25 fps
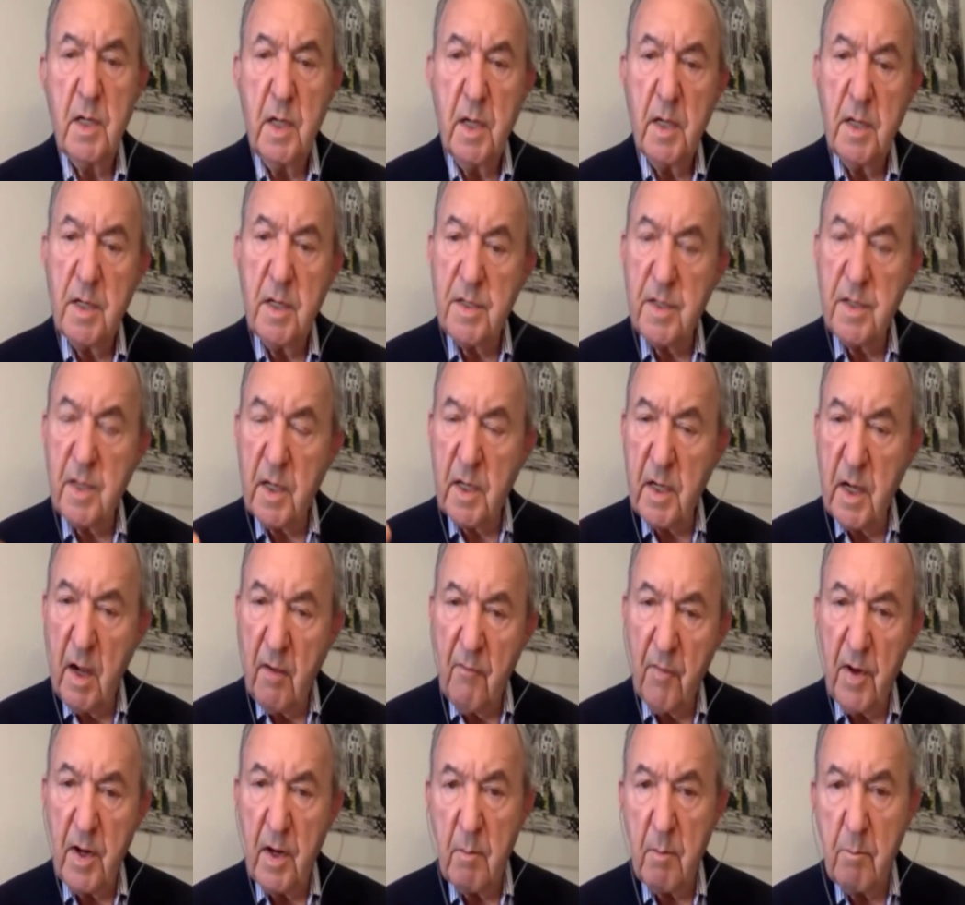It is the
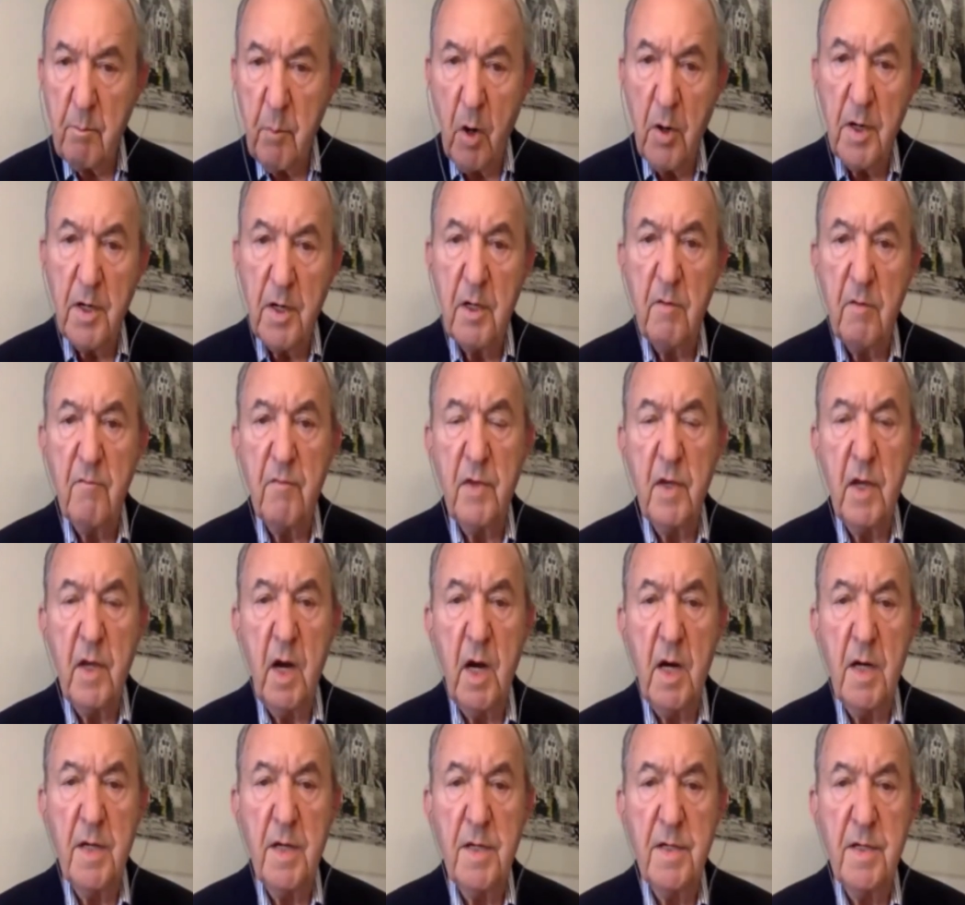governing body of
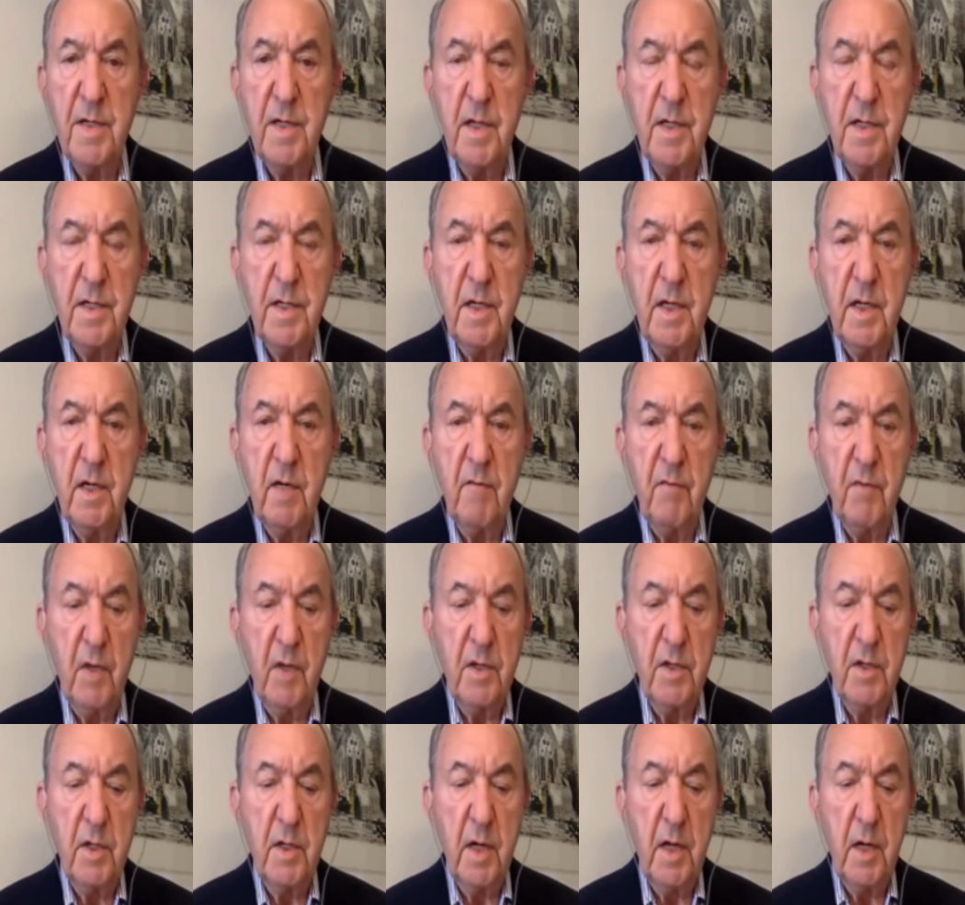the ICC, of
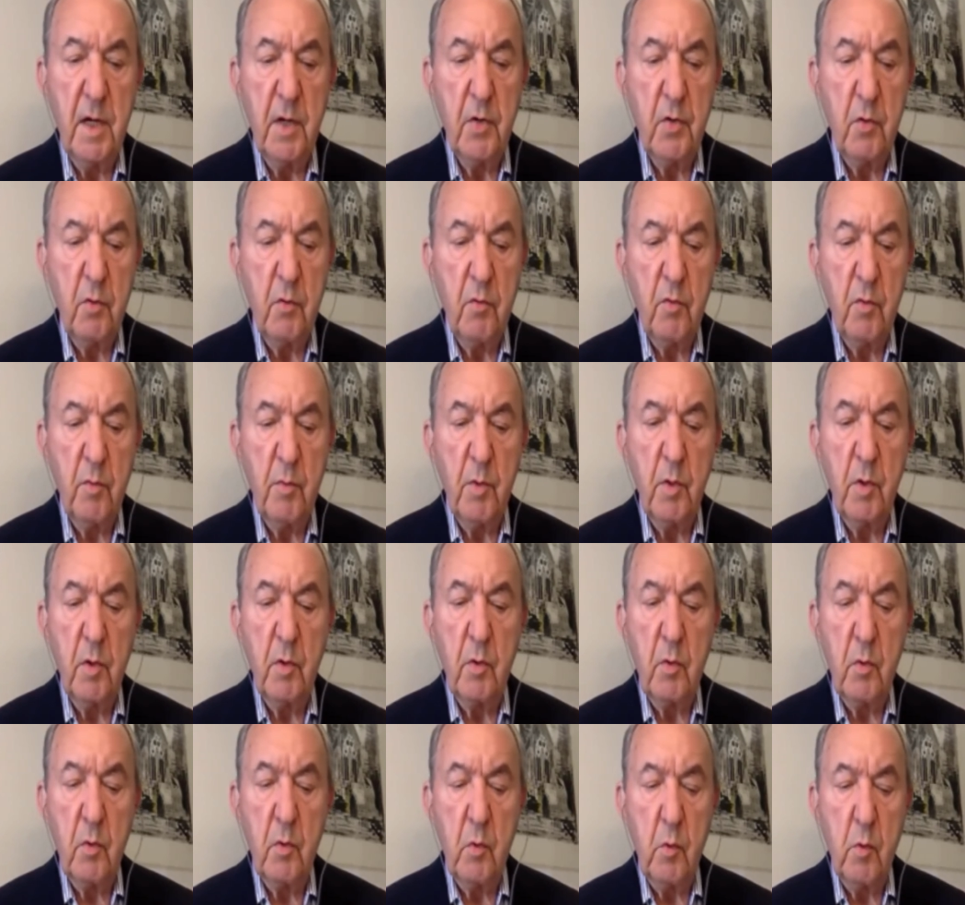the International
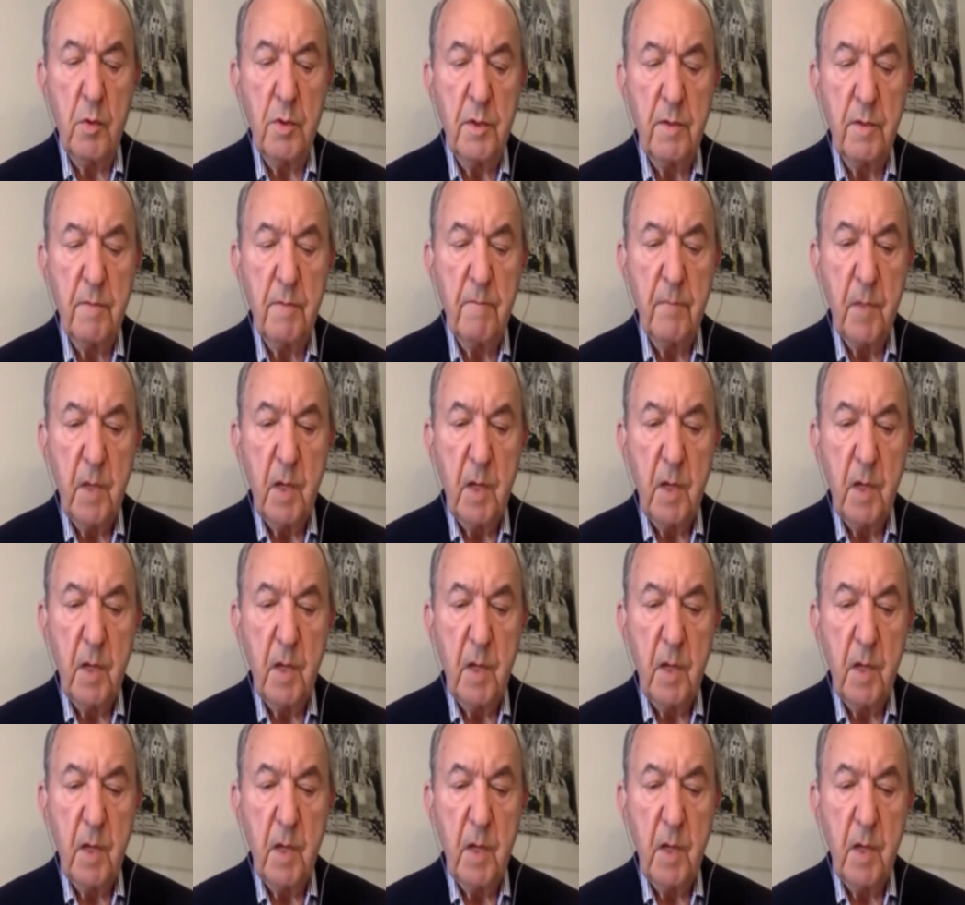Criminal Court,